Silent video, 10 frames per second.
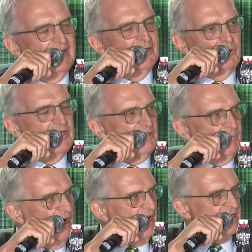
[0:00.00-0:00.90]
quite
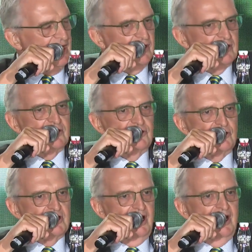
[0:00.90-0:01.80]
surprising that
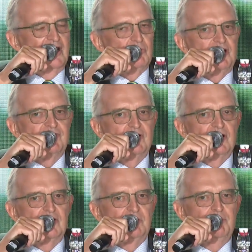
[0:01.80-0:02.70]
today we've
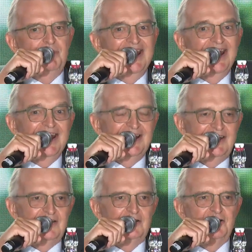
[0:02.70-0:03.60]

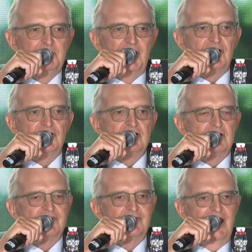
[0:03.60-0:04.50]
barely heard
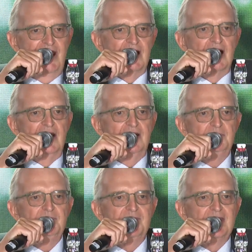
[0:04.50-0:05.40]
mention of AI.
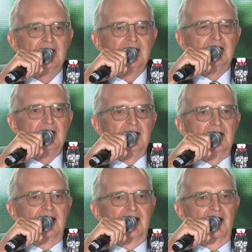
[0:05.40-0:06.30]

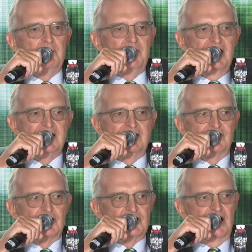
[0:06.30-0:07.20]
Now, many of
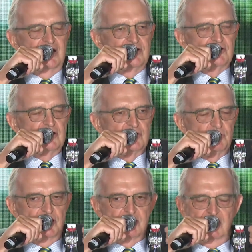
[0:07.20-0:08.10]
the challenges
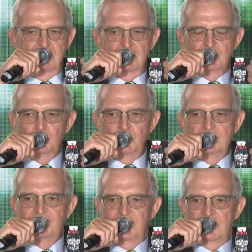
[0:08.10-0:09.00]
which I think
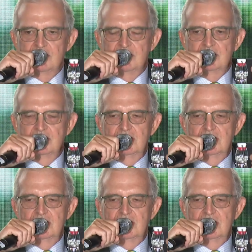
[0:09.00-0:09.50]
we face,